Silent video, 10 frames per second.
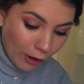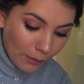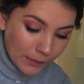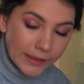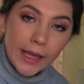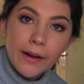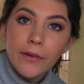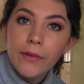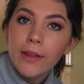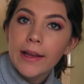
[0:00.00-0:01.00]
from
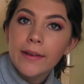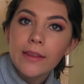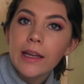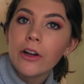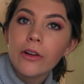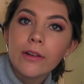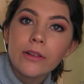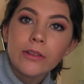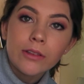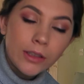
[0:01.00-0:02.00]
Yale, like their
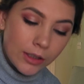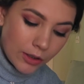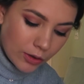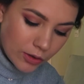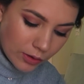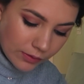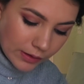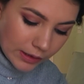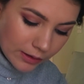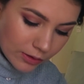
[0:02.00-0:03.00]
little
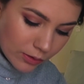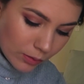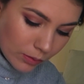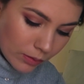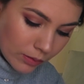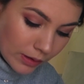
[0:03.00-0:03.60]
souvenir store.